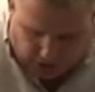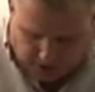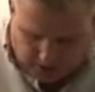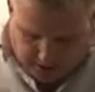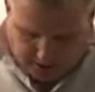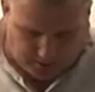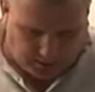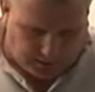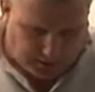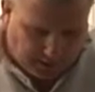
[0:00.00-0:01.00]
gonna,
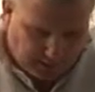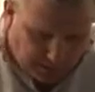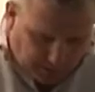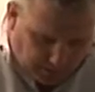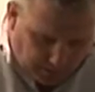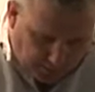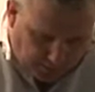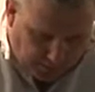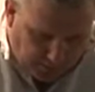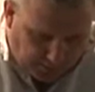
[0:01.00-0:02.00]

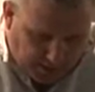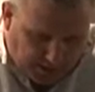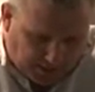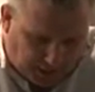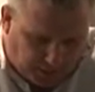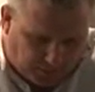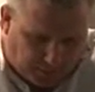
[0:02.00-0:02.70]
with some nice soft